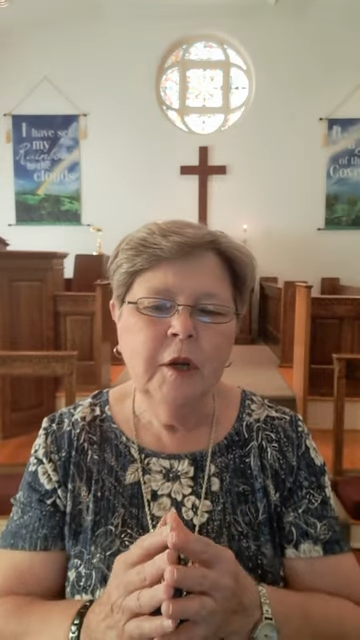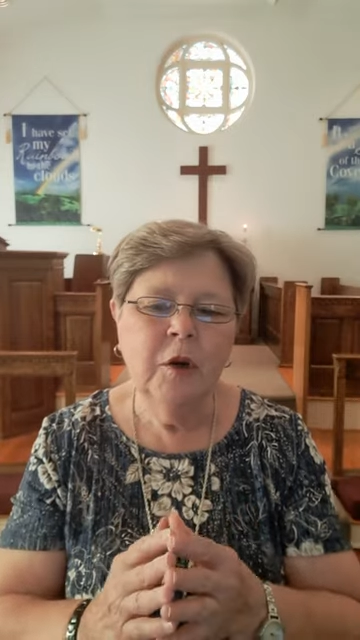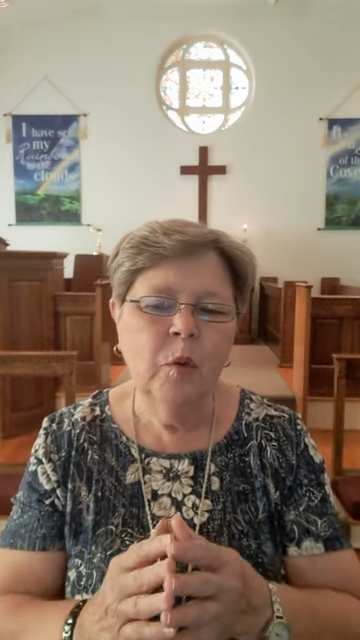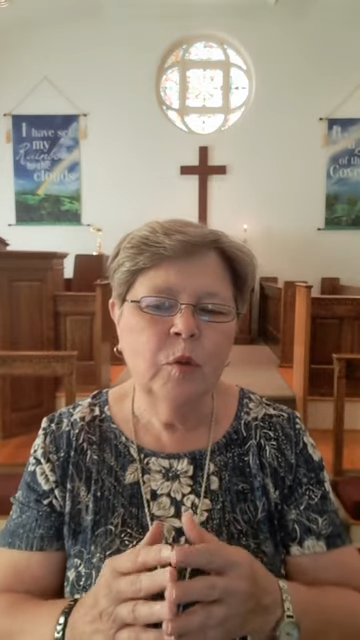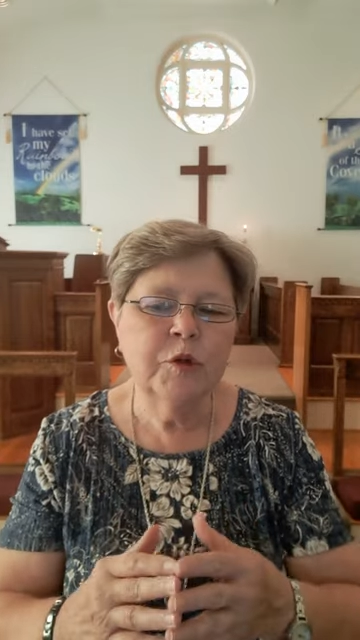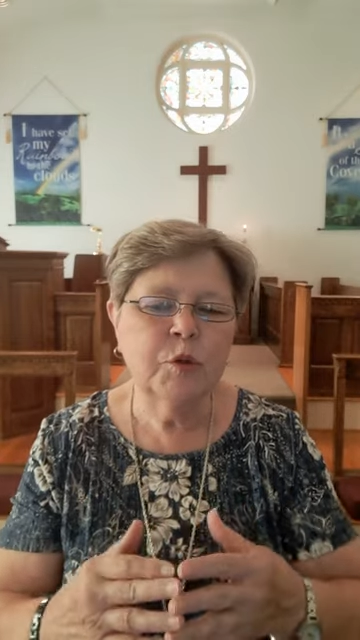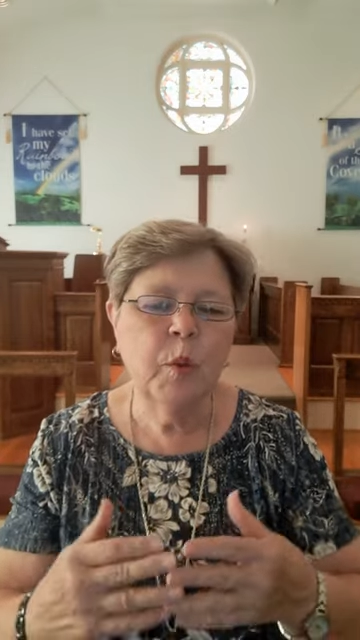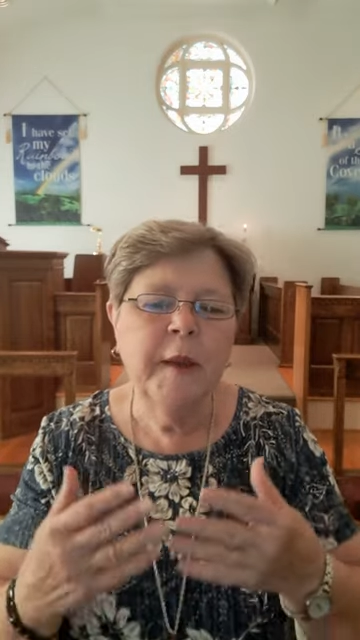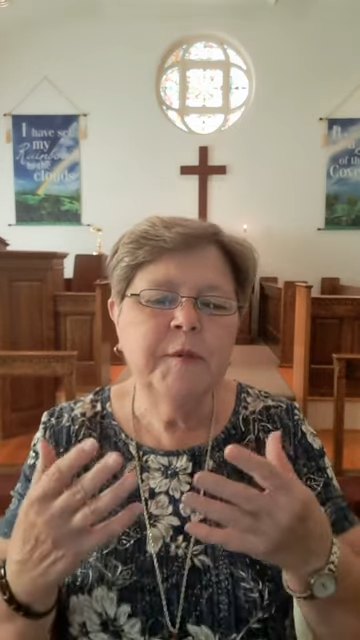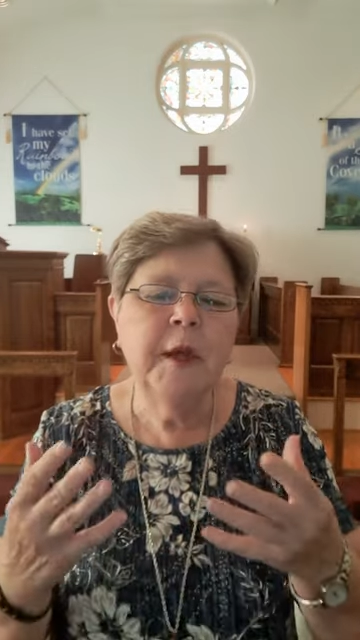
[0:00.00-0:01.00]
or we're
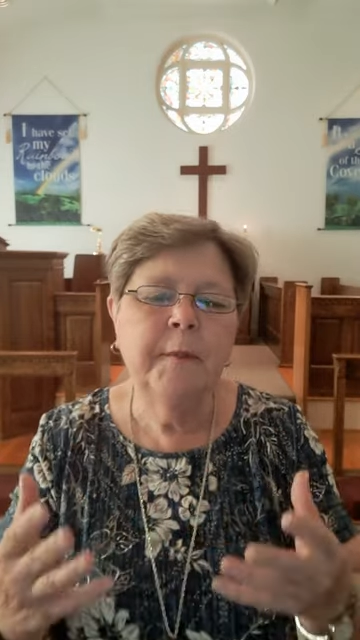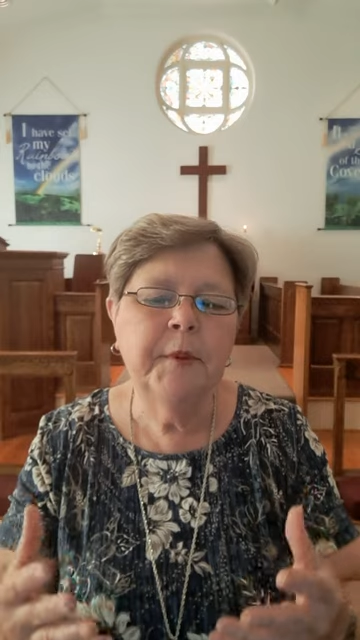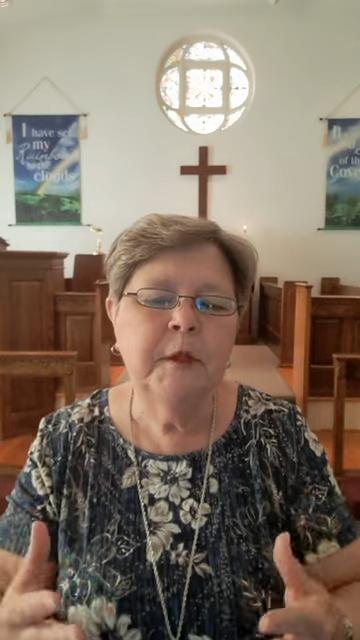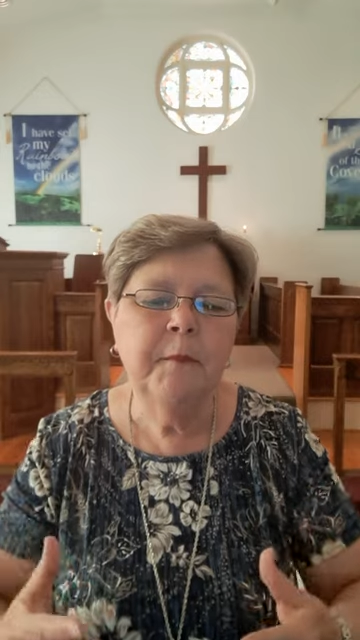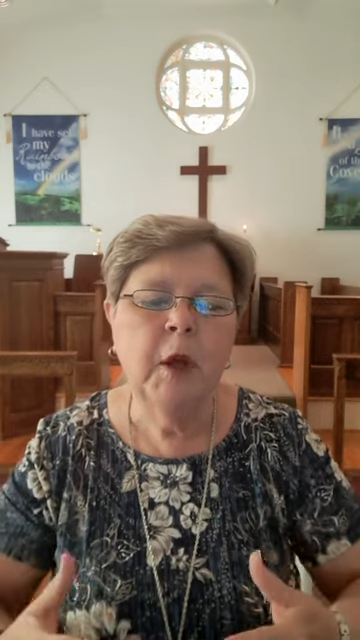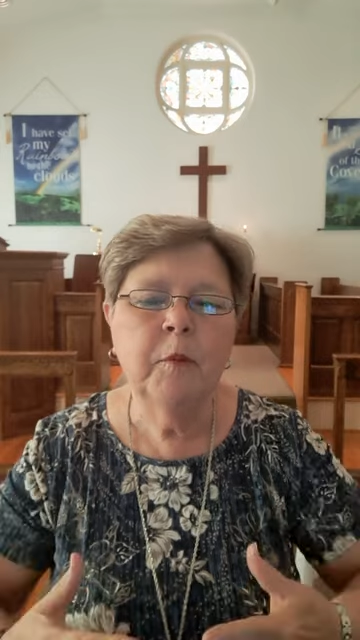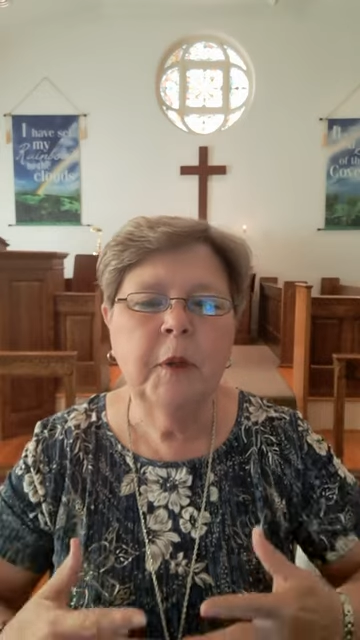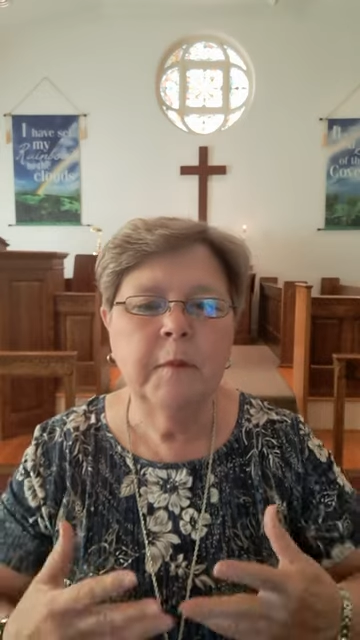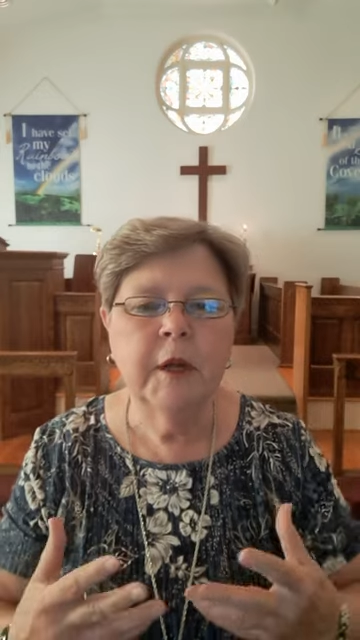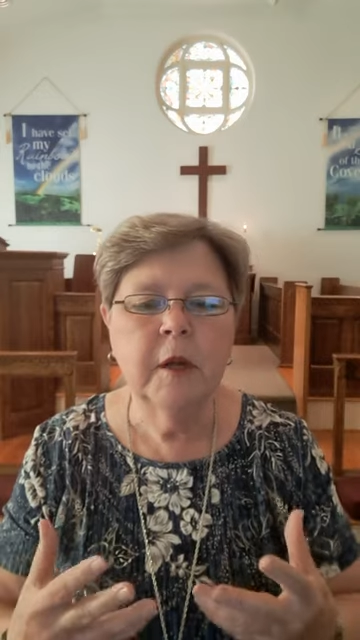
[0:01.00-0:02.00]
swept up in the
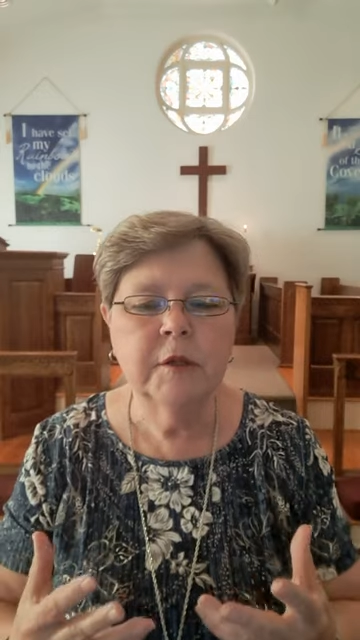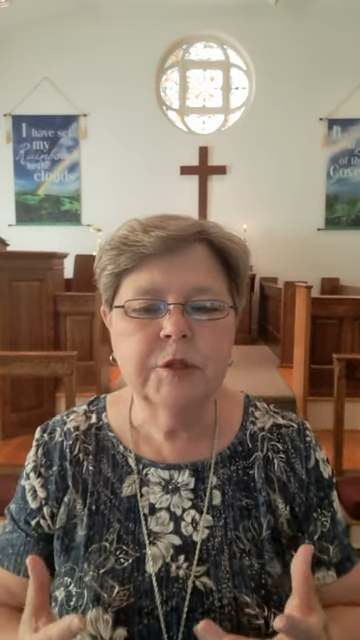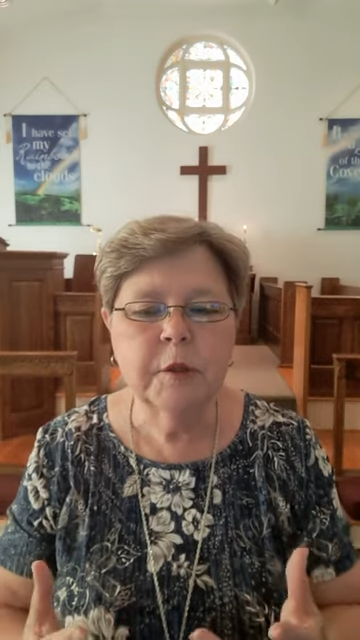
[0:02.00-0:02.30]
moment because